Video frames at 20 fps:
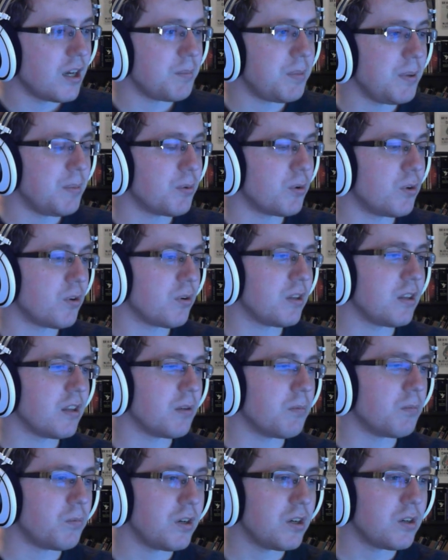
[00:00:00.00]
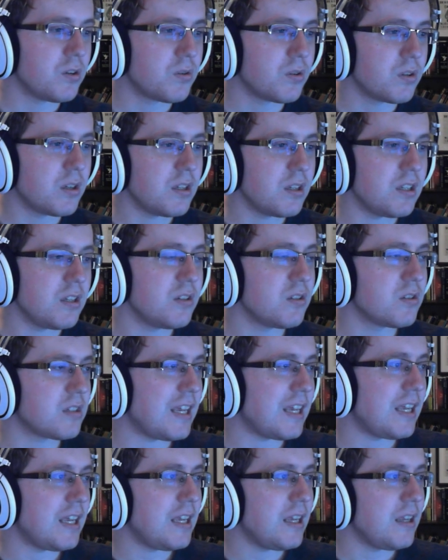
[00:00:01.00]
People are noting that Rindra is
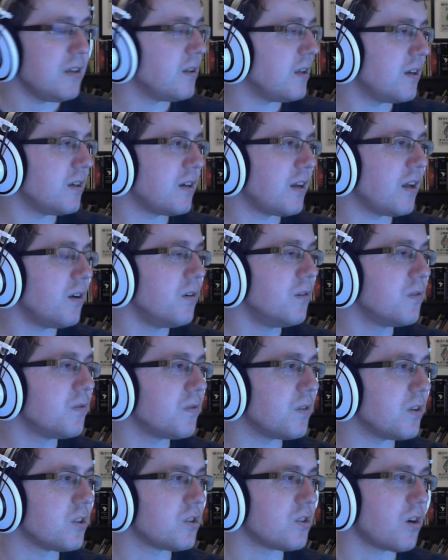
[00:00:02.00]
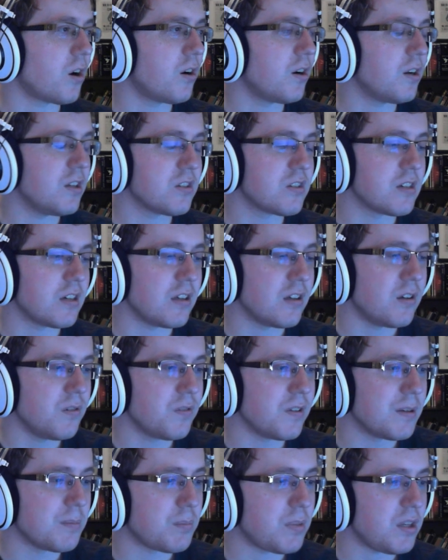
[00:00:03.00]
an elf, Ashara is an
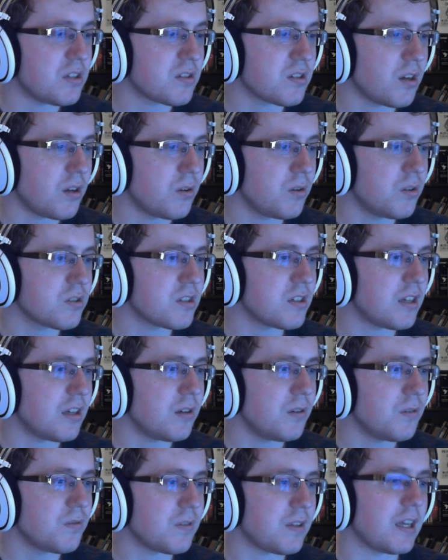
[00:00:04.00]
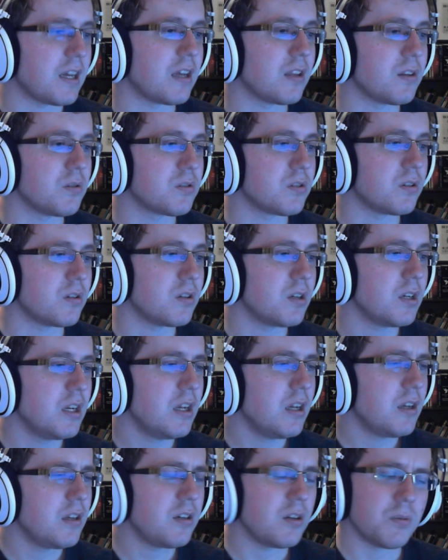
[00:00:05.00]
elf, and Beast Color is an elf. Yeah, those are...
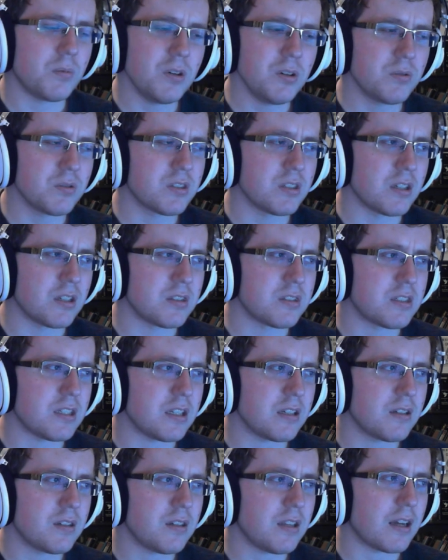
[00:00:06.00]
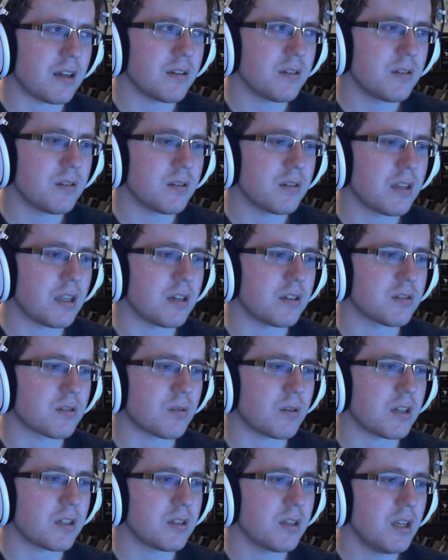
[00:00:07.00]
No, Rindra's an unseen. Yeah, that is
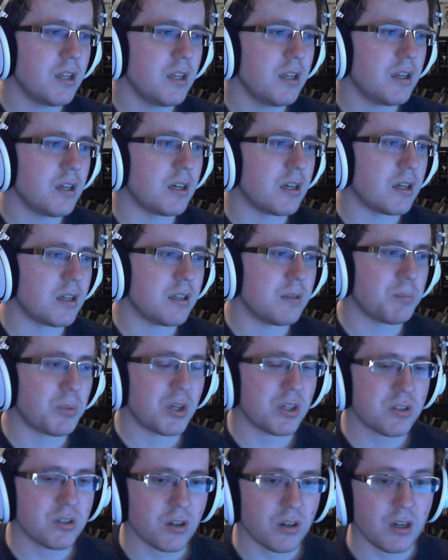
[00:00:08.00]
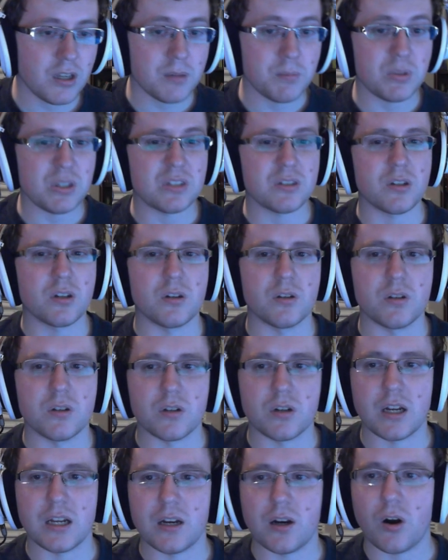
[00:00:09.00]
correct. But Ashara and Beast
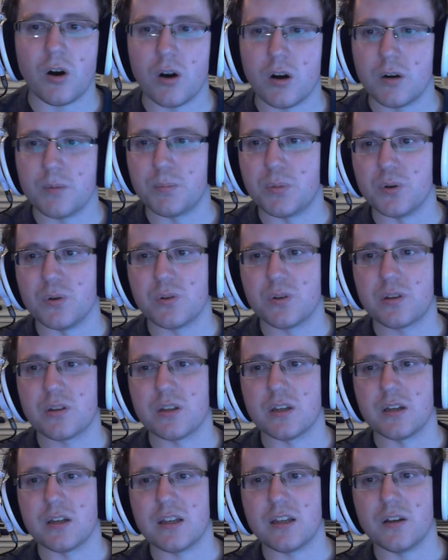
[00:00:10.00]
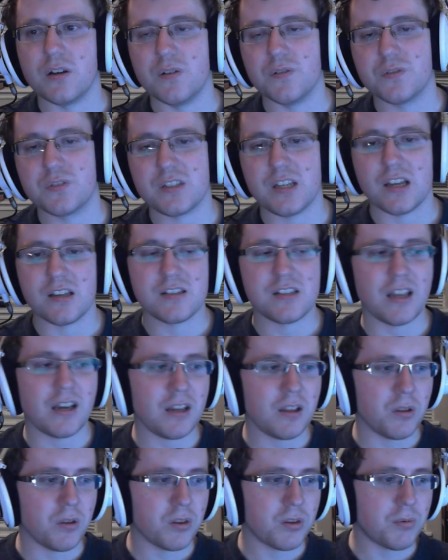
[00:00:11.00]
Color are both elves, yes.
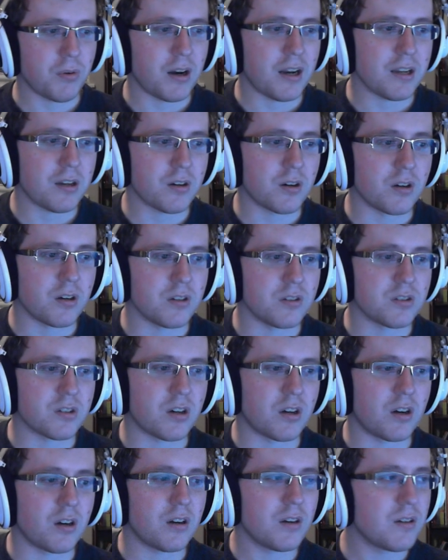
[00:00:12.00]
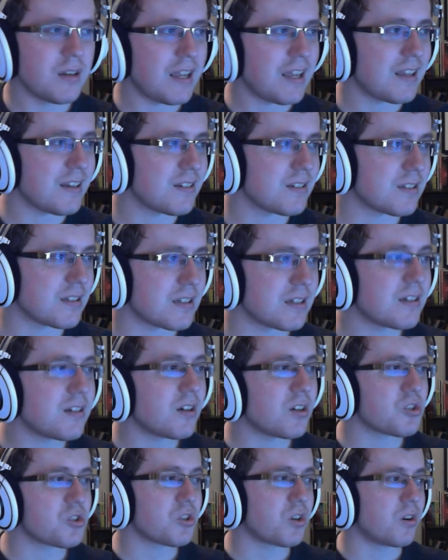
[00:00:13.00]
Any Lethrai cards are, and
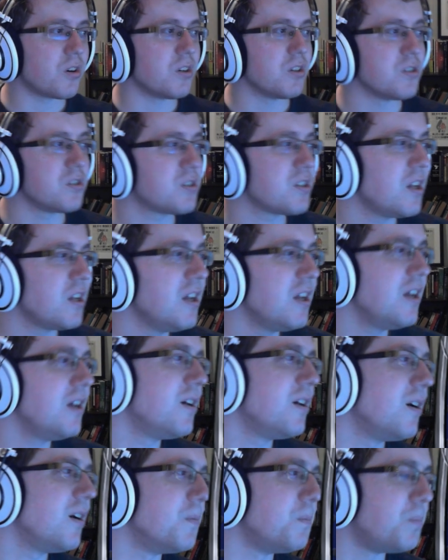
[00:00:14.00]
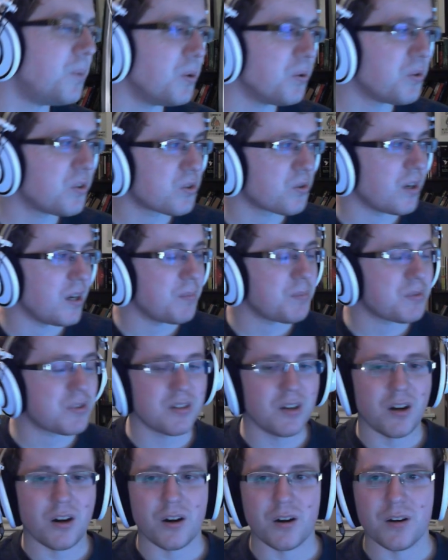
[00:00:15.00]
Ashara's of both
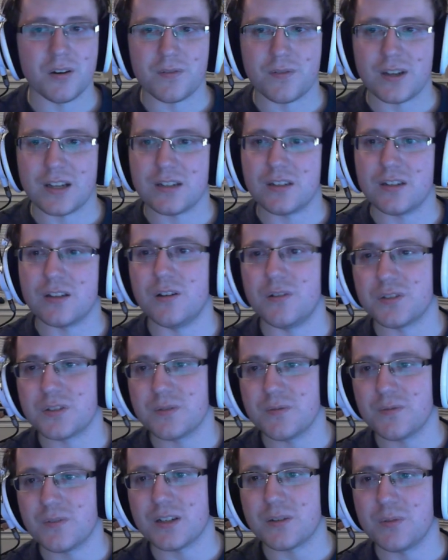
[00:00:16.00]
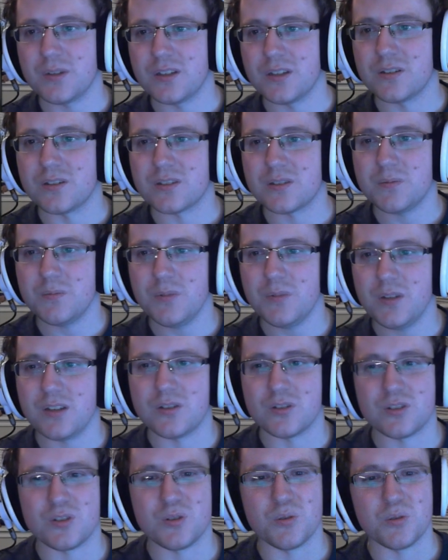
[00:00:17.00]
stripes are in fact elves. In fact, we can just
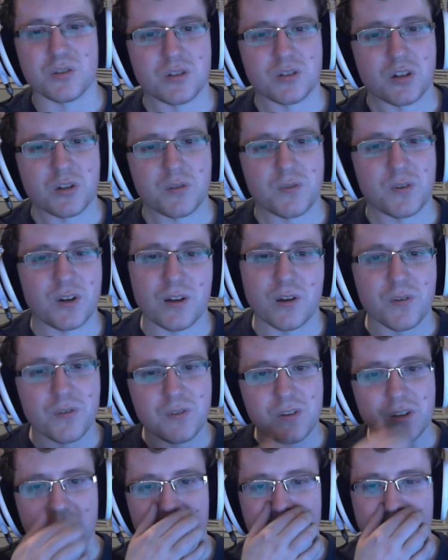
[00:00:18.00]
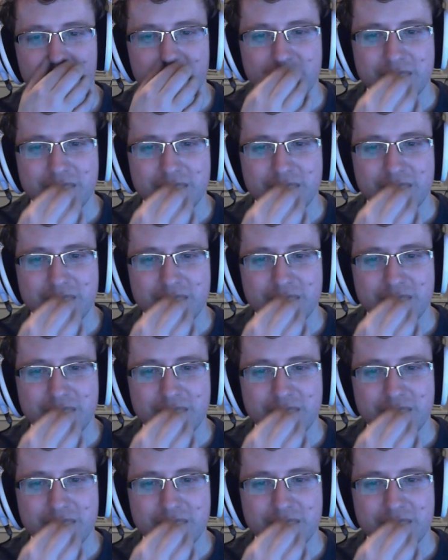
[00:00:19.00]
do the search for elf here.